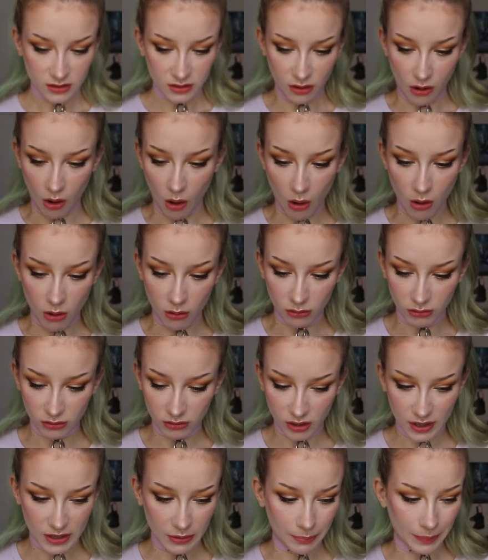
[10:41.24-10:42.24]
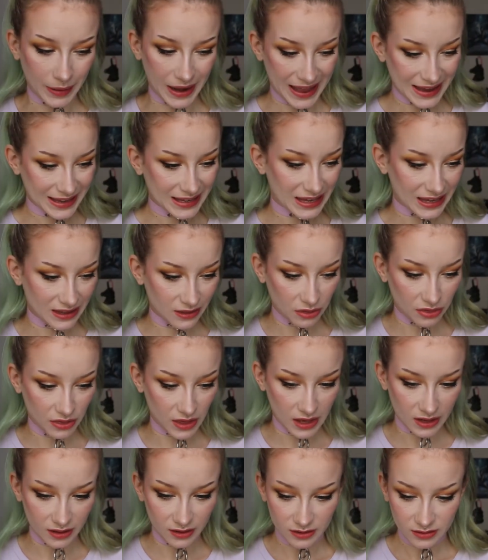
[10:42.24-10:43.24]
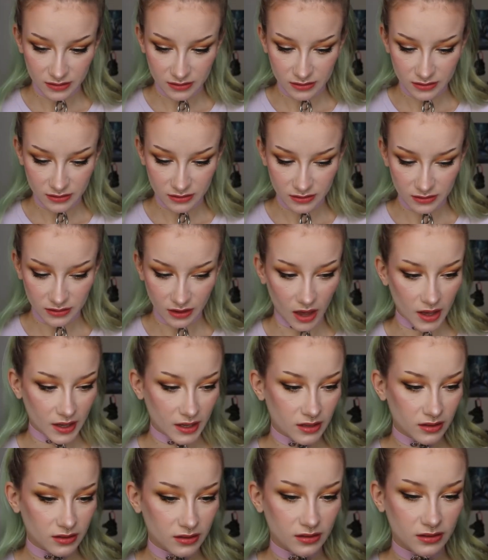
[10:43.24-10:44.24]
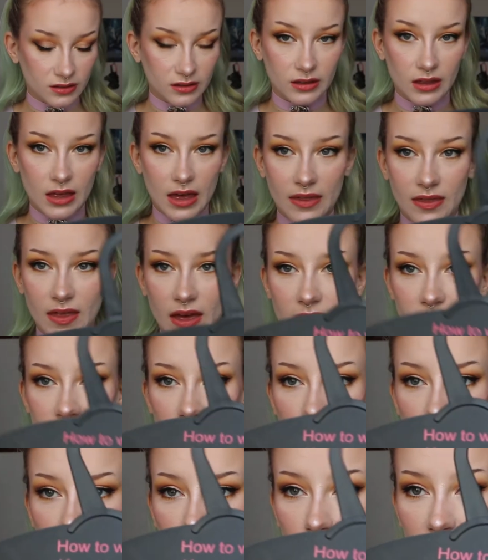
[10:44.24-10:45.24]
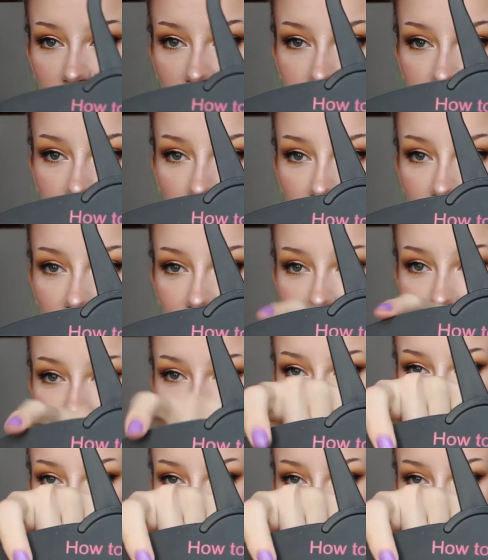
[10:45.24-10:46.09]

long kind of blanket thing, like, and then you can wear it like as a